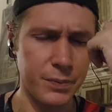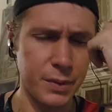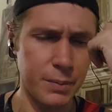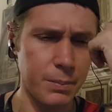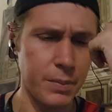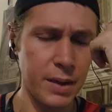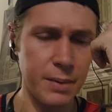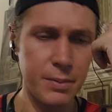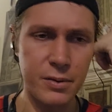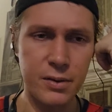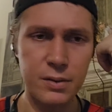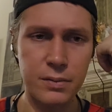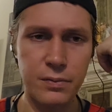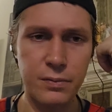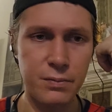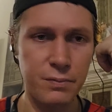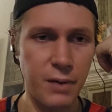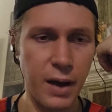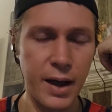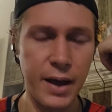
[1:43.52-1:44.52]
maybe
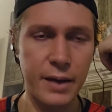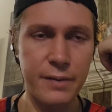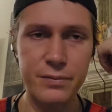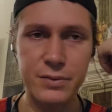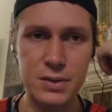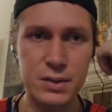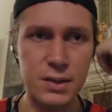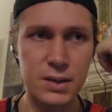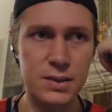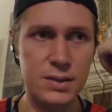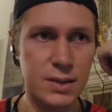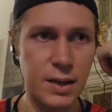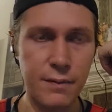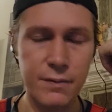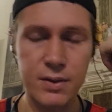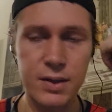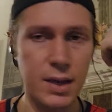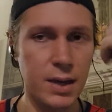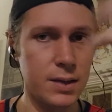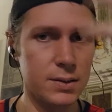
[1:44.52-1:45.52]
5, 6,
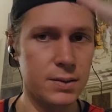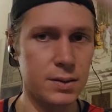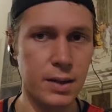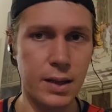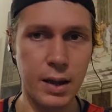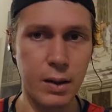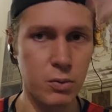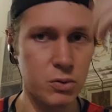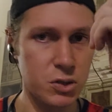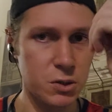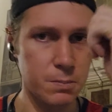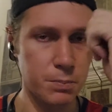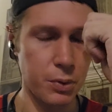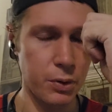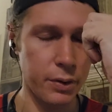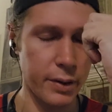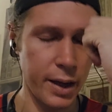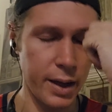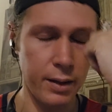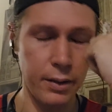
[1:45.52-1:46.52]
7 days, and now I would just
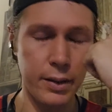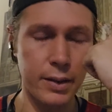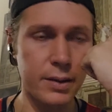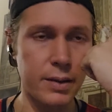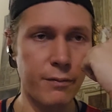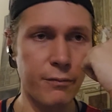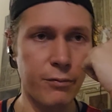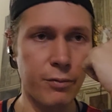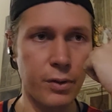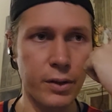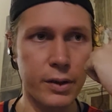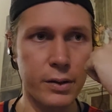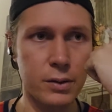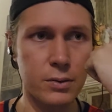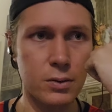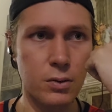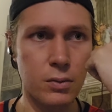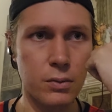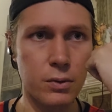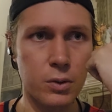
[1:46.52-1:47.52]
burn out. And then for like
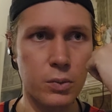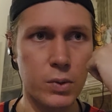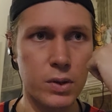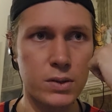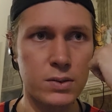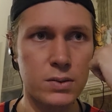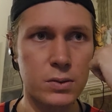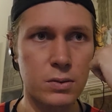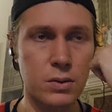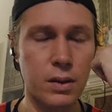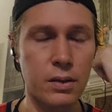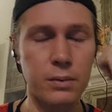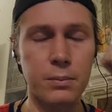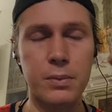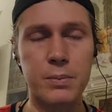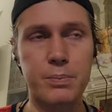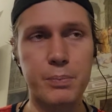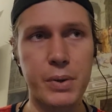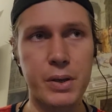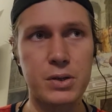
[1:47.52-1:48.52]
2 or 3 weeks, do nothing
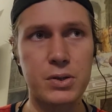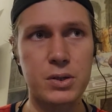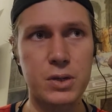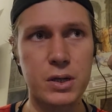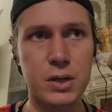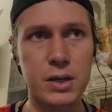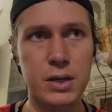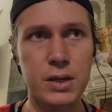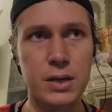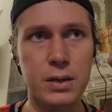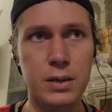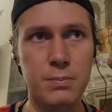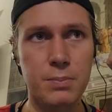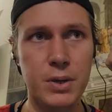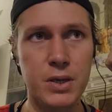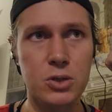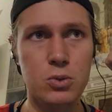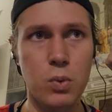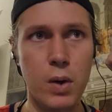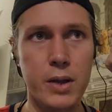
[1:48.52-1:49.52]
but
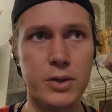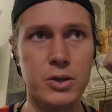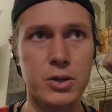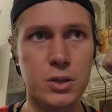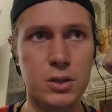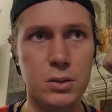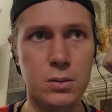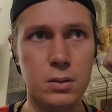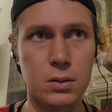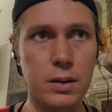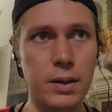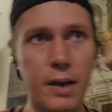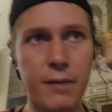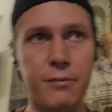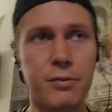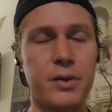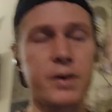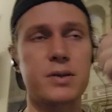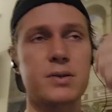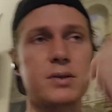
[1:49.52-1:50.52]
binge watch
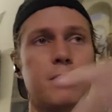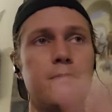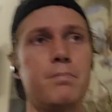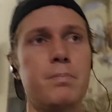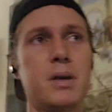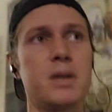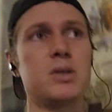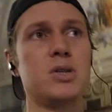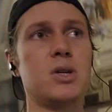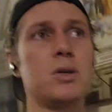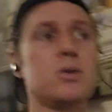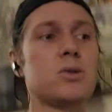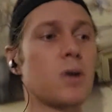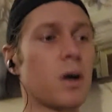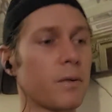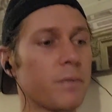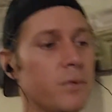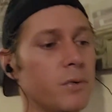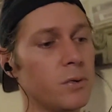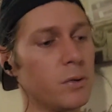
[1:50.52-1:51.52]
Netflix and binge eat
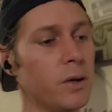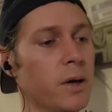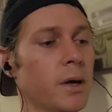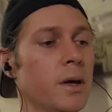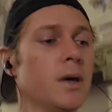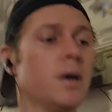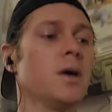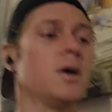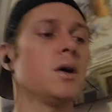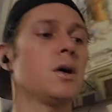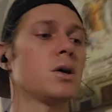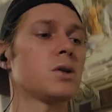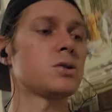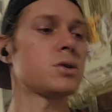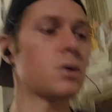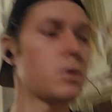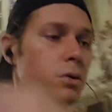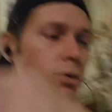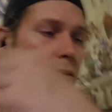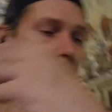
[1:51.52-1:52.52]
junk food.
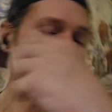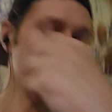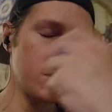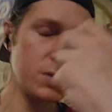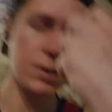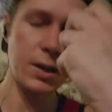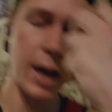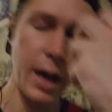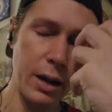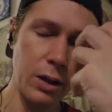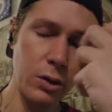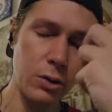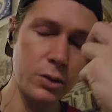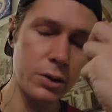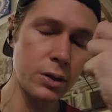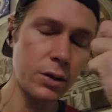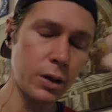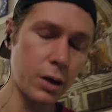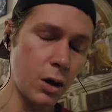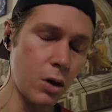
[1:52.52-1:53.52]
So you just gotta learn
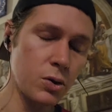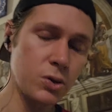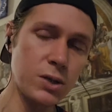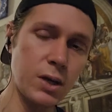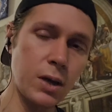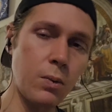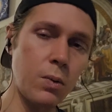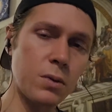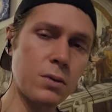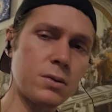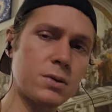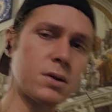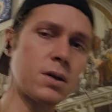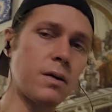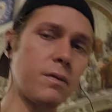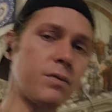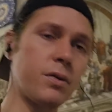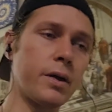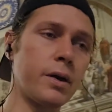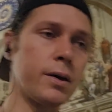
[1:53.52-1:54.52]
to negotiate with
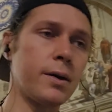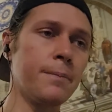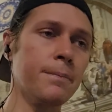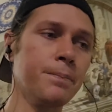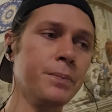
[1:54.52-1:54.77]
yourself, like,